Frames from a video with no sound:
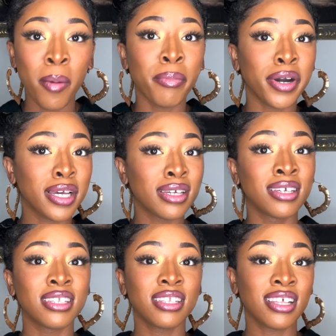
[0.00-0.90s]
But
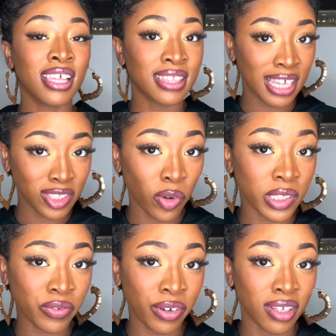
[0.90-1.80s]
that story
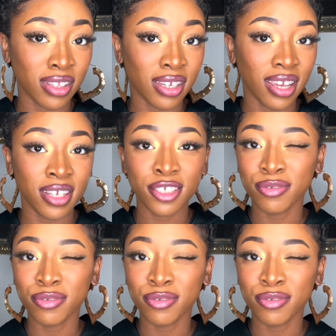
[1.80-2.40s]
is for another day.